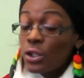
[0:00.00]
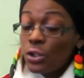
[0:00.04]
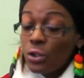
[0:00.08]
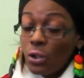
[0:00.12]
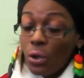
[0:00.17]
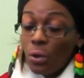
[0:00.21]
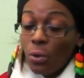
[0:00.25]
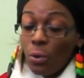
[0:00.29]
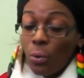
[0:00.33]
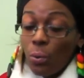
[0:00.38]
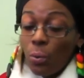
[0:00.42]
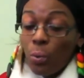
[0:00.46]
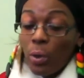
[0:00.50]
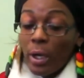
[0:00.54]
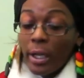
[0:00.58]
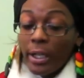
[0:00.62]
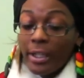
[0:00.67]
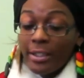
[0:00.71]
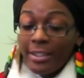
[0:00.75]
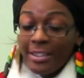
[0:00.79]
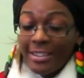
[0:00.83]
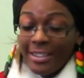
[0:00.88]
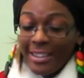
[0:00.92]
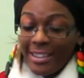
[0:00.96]
So
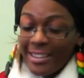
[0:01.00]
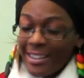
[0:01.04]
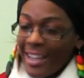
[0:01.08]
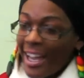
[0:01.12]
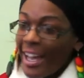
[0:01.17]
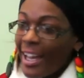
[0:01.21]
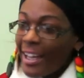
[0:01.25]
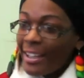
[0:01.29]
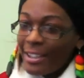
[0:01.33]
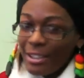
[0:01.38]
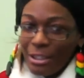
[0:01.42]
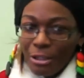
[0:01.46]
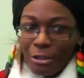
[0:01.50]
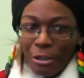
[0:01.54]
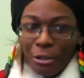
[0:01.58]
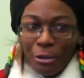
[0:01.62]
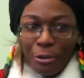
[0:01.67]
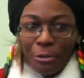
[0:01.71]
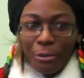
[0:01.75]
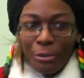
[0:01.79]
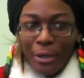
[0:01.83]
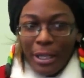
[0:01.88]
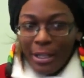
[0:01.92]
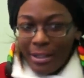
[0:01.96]
once it got, you
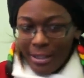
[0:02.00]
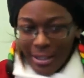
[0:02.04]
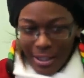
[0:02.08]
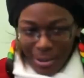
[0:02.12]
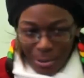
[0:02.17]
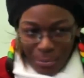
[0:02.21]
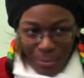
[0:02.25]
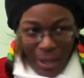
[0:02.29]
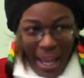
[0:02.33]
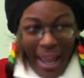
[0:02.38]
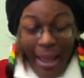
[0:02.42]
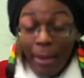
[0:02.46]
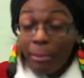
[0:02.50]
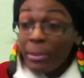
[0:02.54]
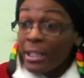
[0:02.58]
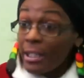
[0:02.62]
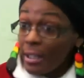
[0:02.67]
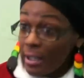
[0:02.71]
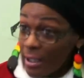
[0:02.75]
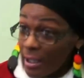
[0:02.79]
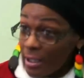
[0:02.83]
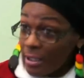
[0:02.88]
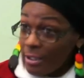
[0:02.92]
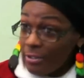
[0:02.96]
know, it had
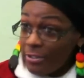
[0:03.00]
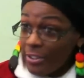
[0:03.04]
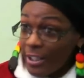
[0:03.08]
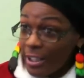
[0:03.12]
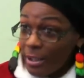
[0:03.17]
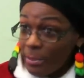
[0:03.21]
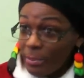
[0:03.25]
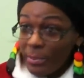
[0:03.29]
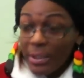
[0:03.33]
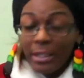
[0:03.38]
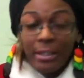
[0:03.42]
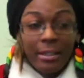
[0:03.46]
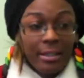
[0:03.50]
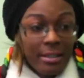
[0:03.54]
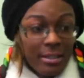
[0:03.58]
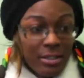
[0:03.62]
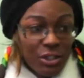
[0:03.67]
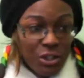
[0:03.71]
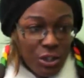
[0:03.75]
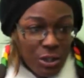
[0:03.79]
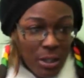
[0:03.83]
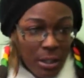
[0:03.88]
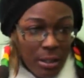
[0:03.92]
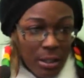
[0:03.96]
begun developing,
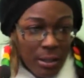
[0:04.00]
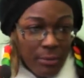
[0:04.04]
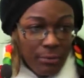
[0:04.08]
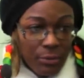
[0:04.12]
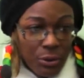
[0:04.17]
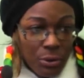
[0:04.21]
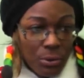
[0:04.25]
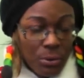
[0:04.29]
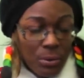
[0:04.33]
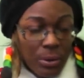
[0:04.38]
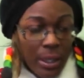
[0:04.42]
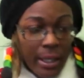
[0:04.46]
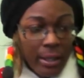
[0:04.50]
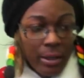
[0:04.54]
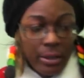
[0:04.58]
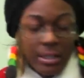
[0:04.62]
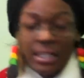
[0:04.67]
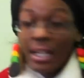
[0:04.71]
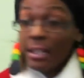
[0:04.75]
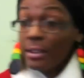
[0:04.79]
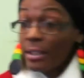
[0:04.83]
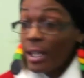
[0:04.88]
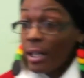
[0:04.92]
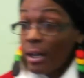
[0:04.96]
because if you let her
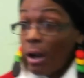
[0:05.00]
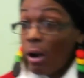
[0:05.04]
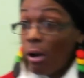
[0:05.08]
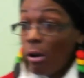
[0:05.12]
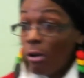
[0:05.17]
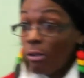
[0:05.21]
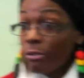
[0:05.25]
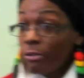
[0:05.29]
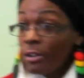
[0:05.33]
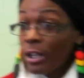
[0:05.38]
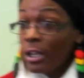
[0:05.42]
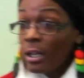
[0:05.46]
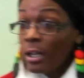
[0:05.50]
take that off,